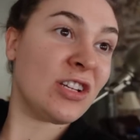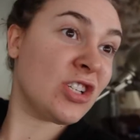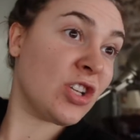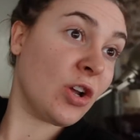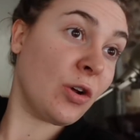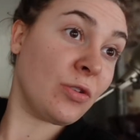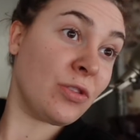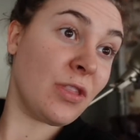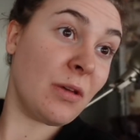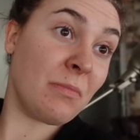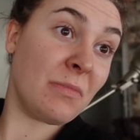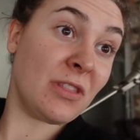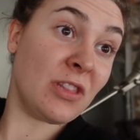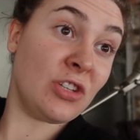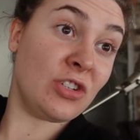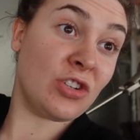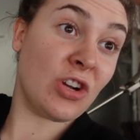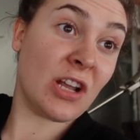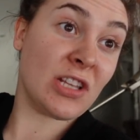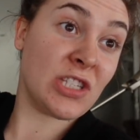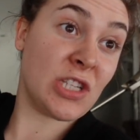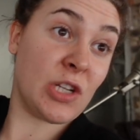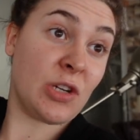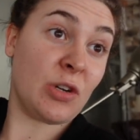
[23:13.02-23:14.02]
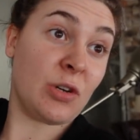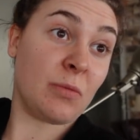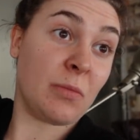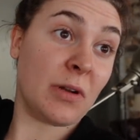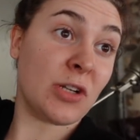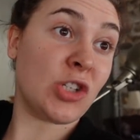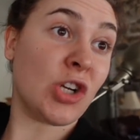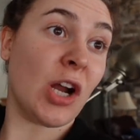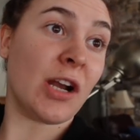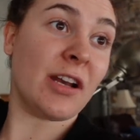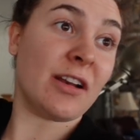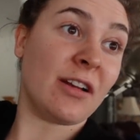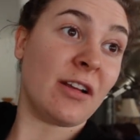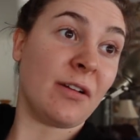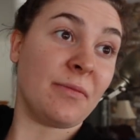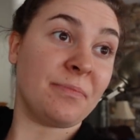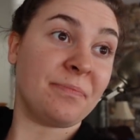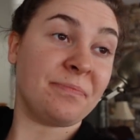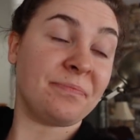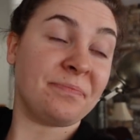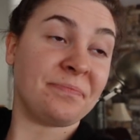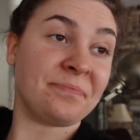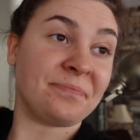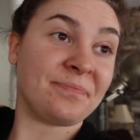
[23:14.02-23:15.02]
showed them in the dressing room. I tried it on.
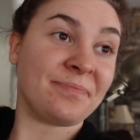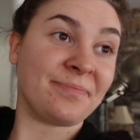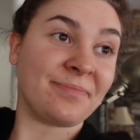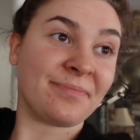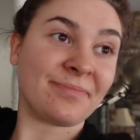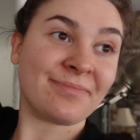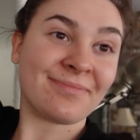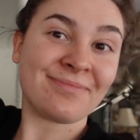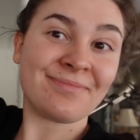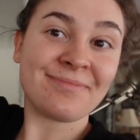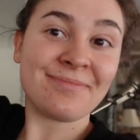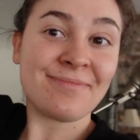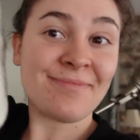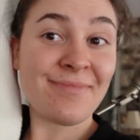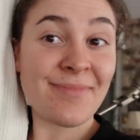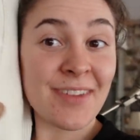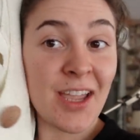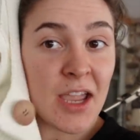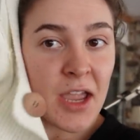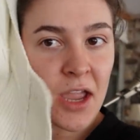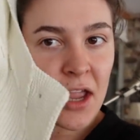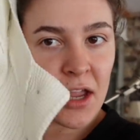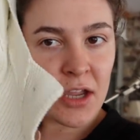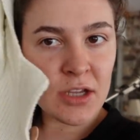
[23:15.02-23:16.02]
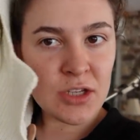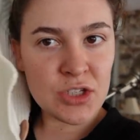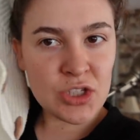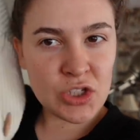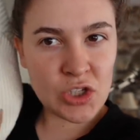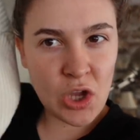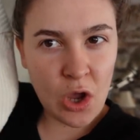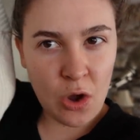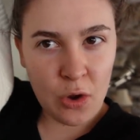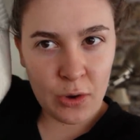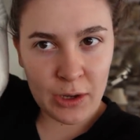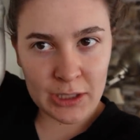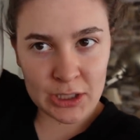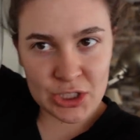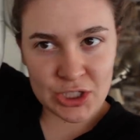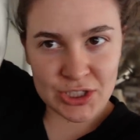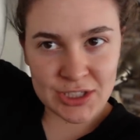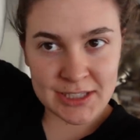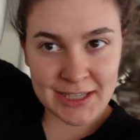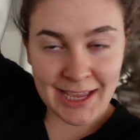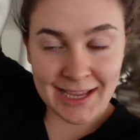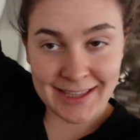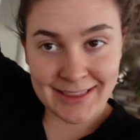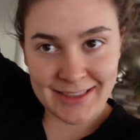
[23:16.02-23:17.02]
So it's
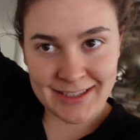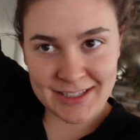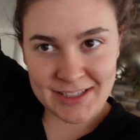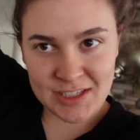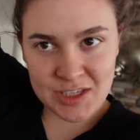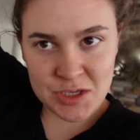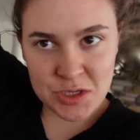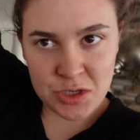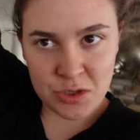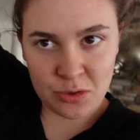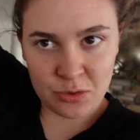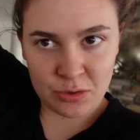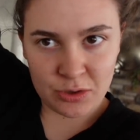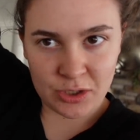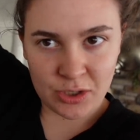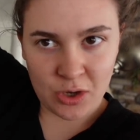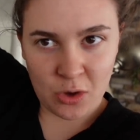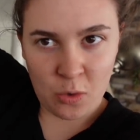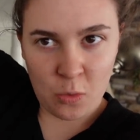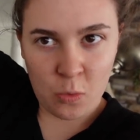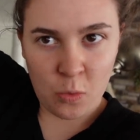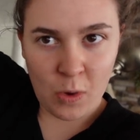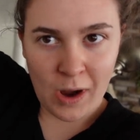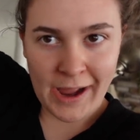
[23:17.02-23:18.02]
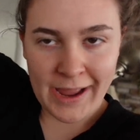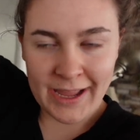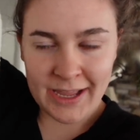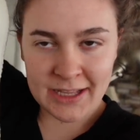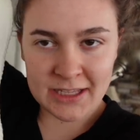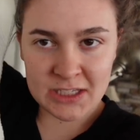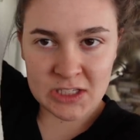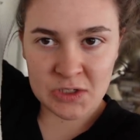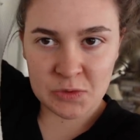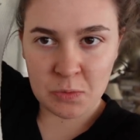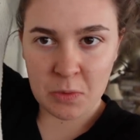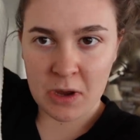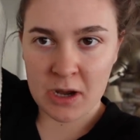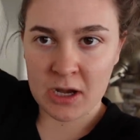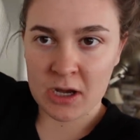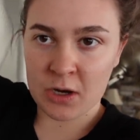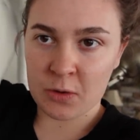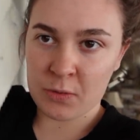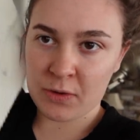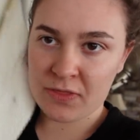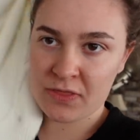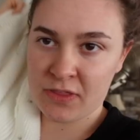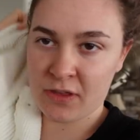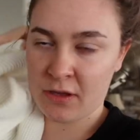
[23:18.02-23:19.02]
just like this cute little white sweater
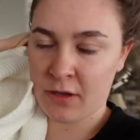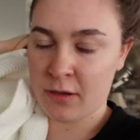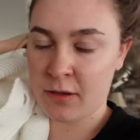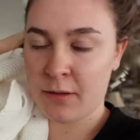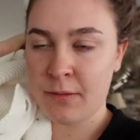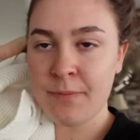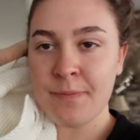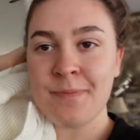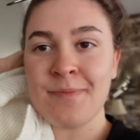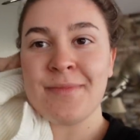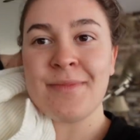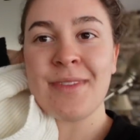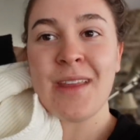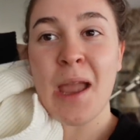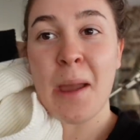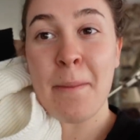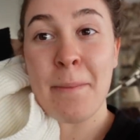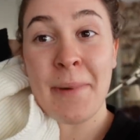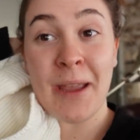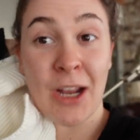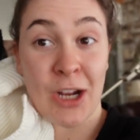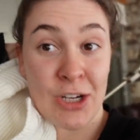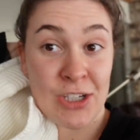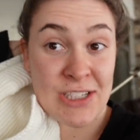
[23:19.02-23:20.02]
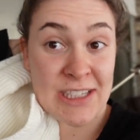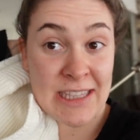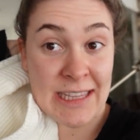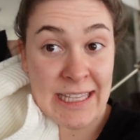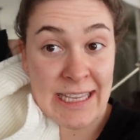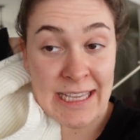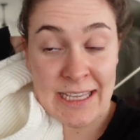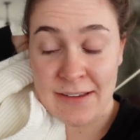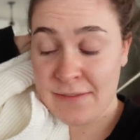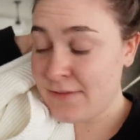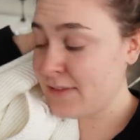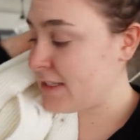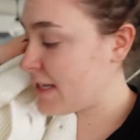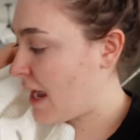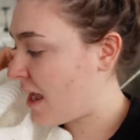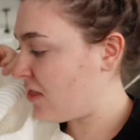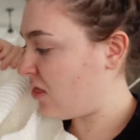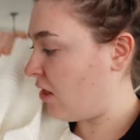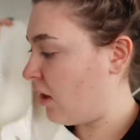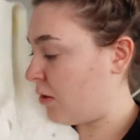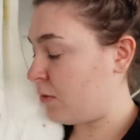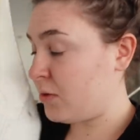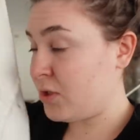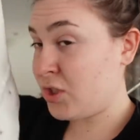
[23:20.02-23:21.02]
with the bigger sleeves. I
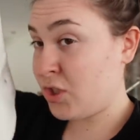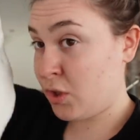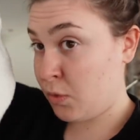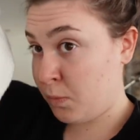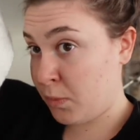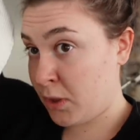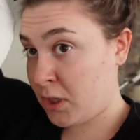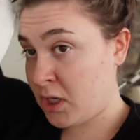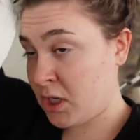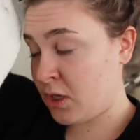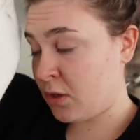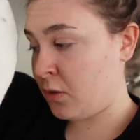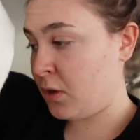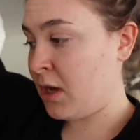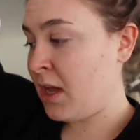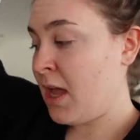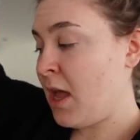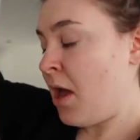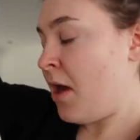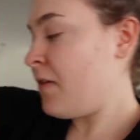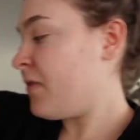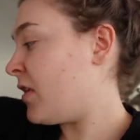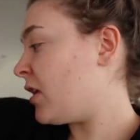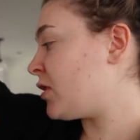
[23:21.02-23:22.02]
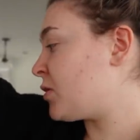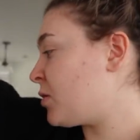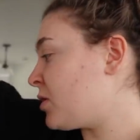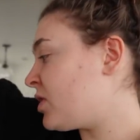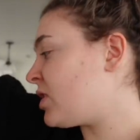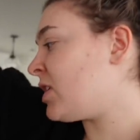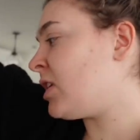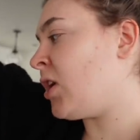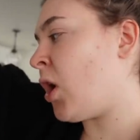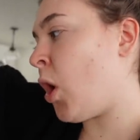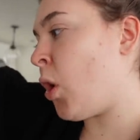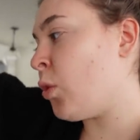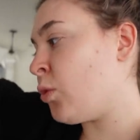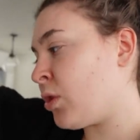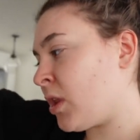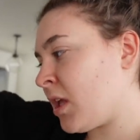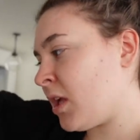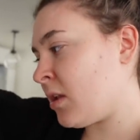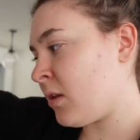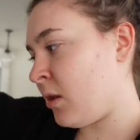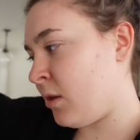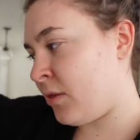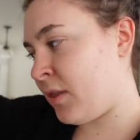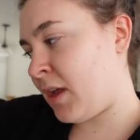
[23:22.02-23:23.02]
thought it was super cute. This was the only
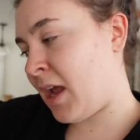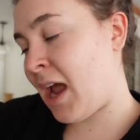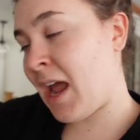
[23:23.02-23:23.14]
clothing